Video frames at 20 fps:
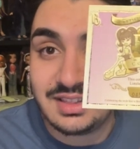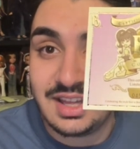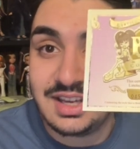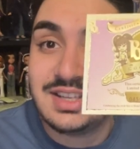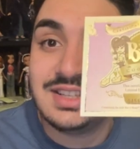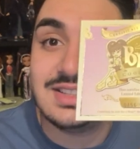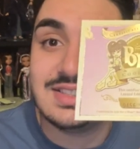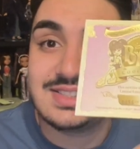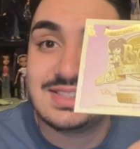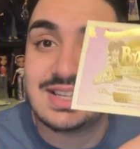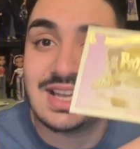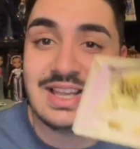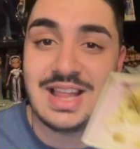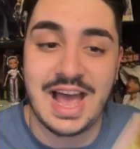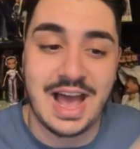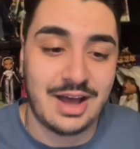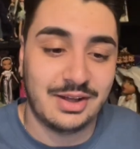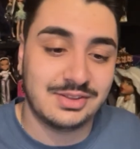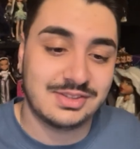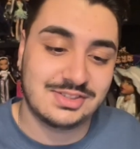they didn't sell
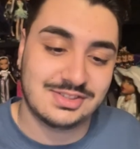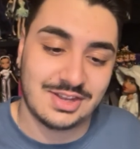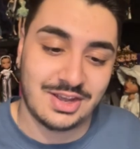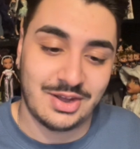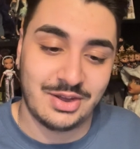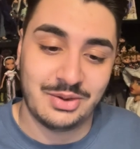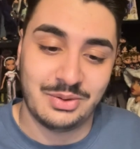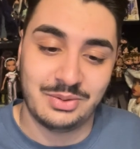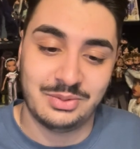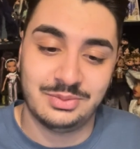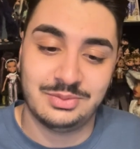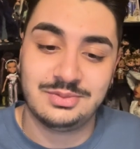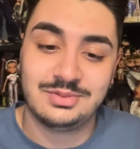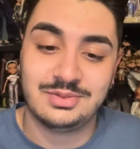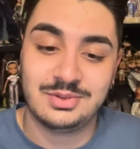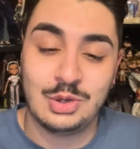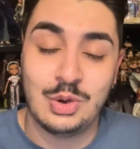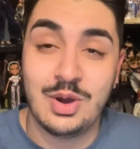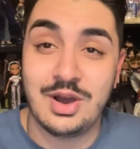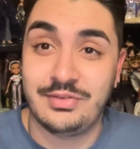out, so
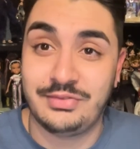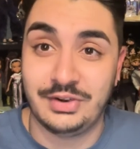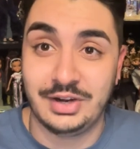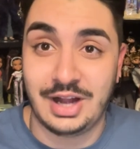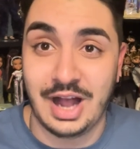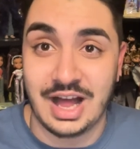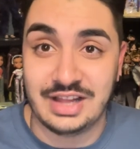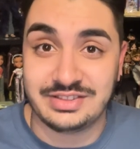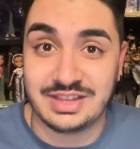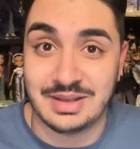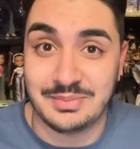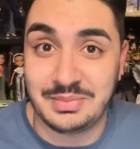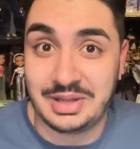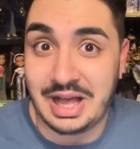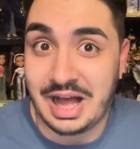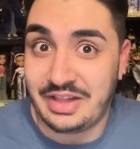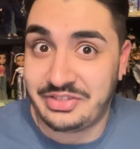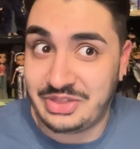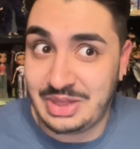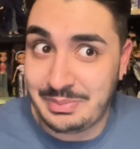whoever got them
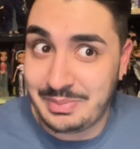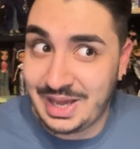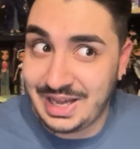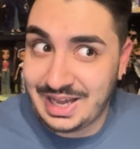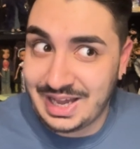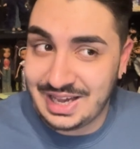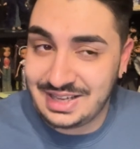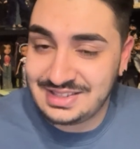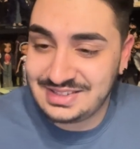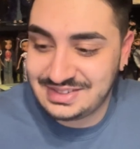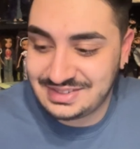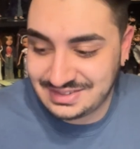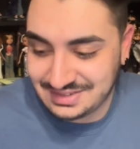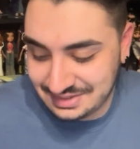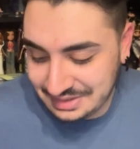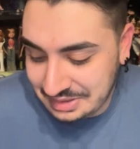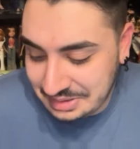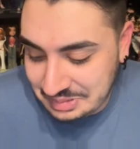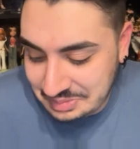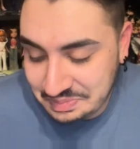got them, I guess.
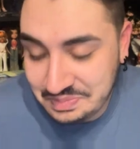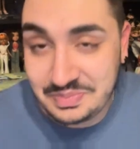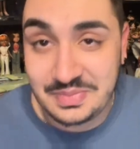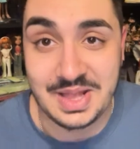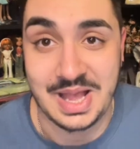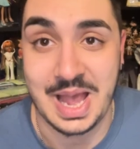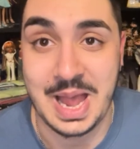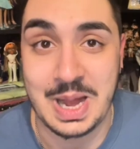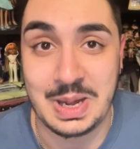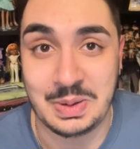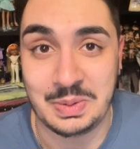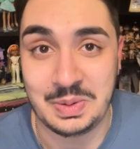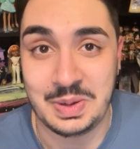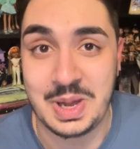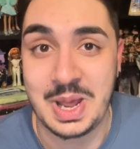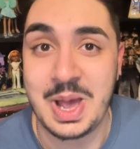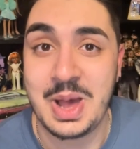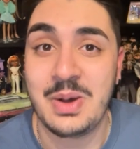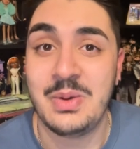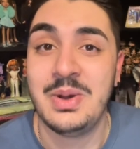I don't
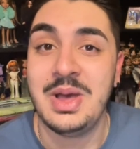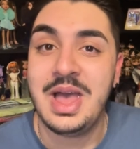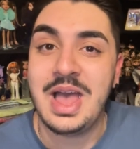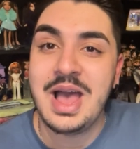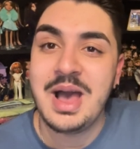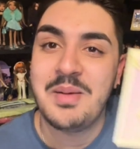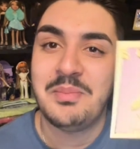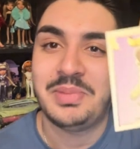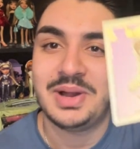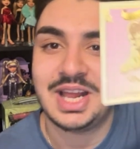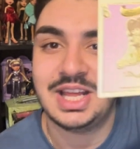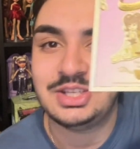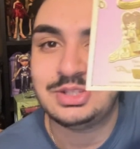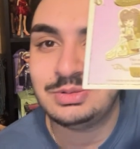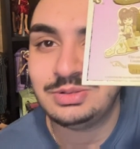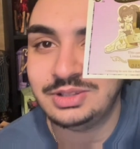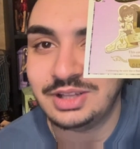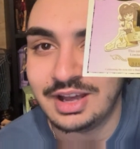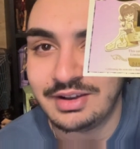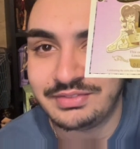know, but I
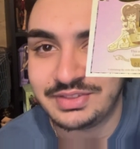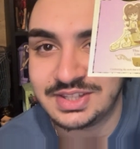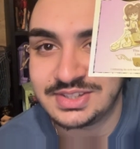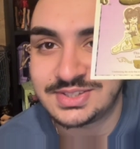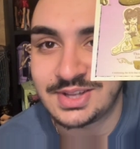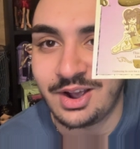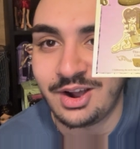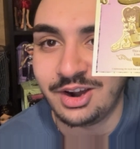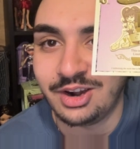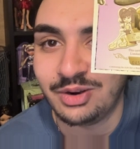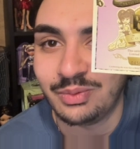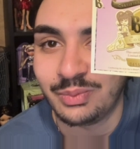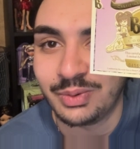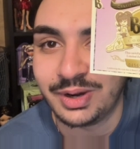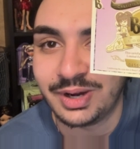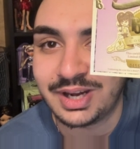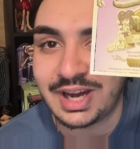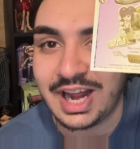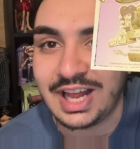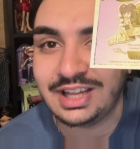do love this
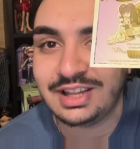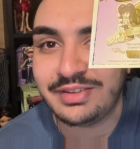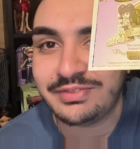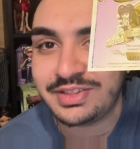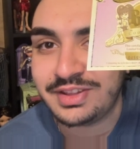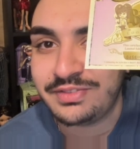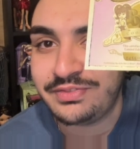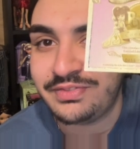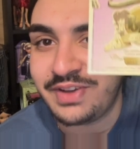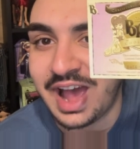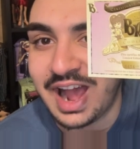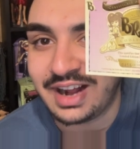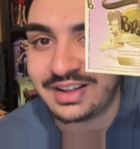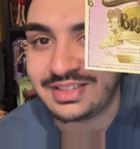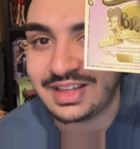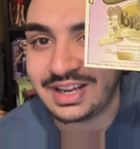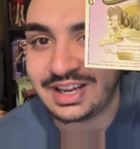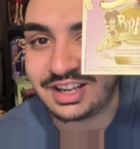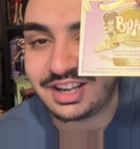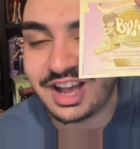artwork. I love the fact
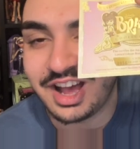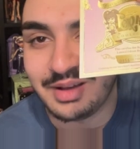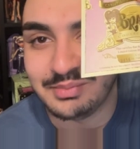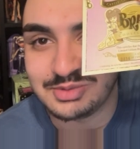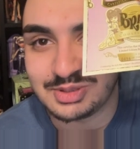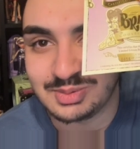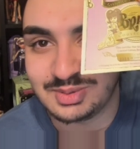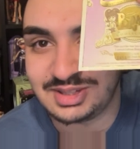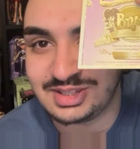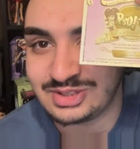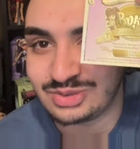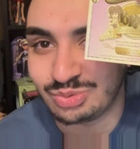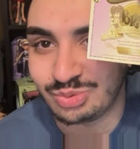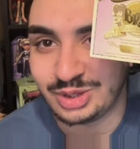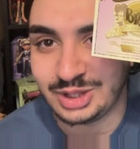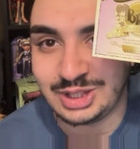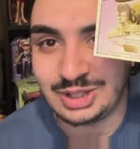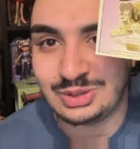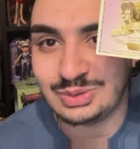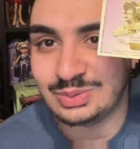that it comes with this
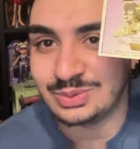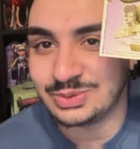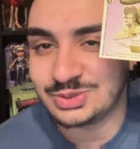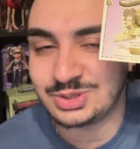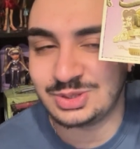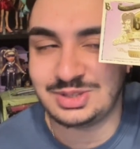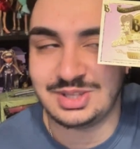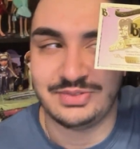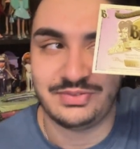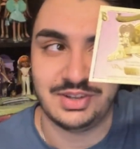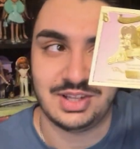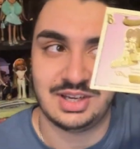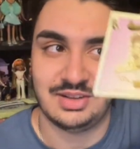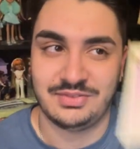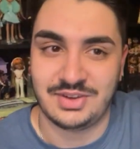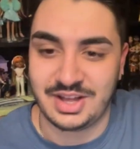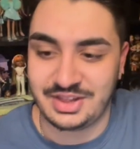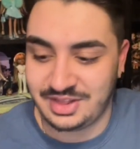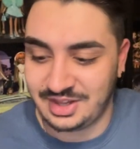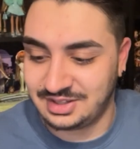really cool certificate of
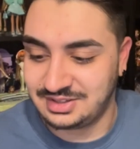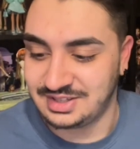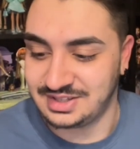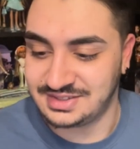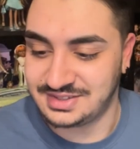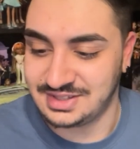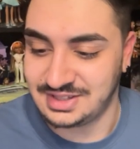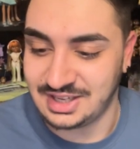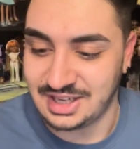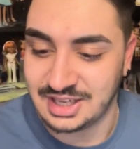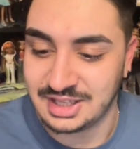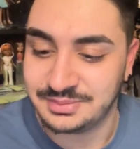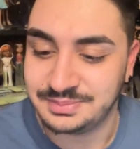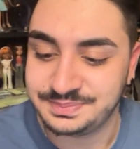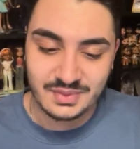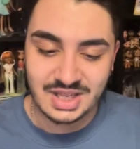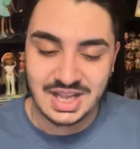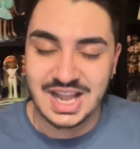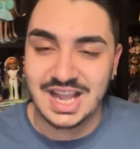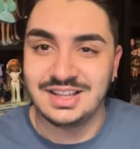authenticity. And
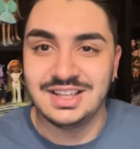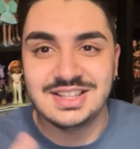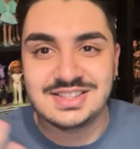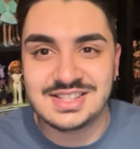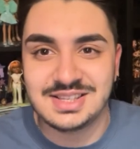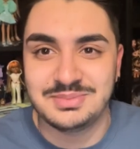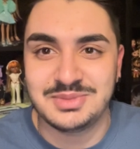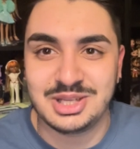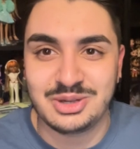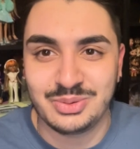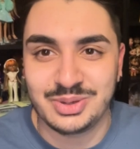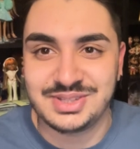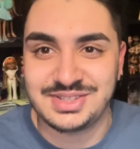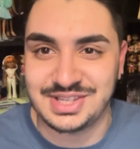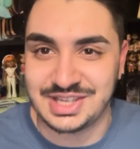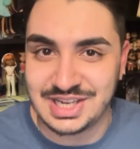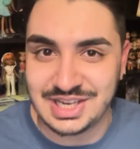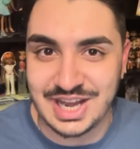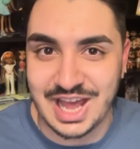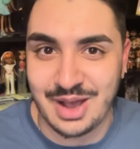that's something we're
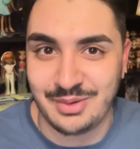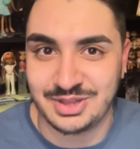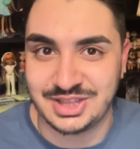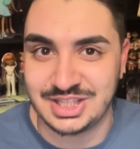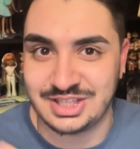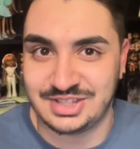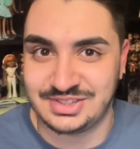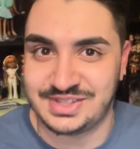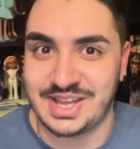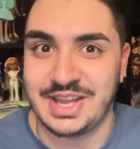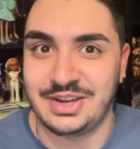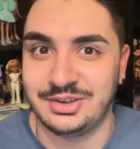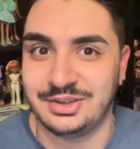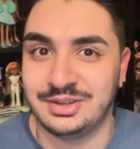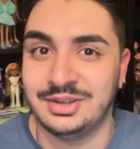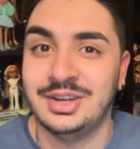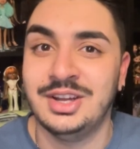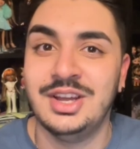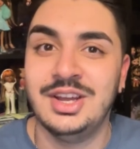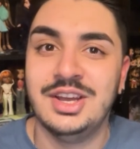seeing now with the
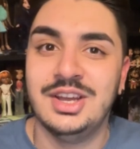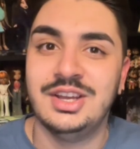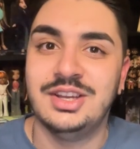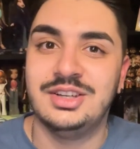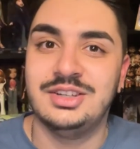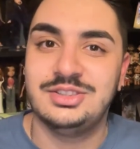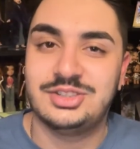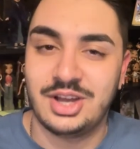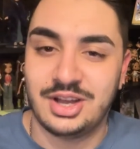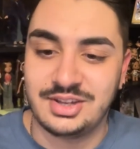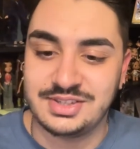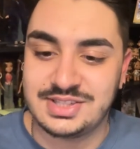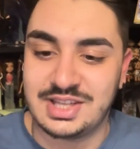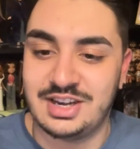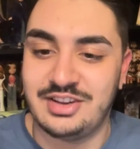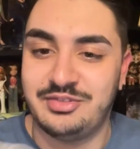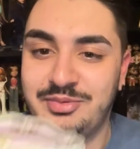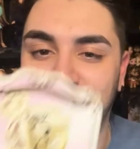designer dolls that have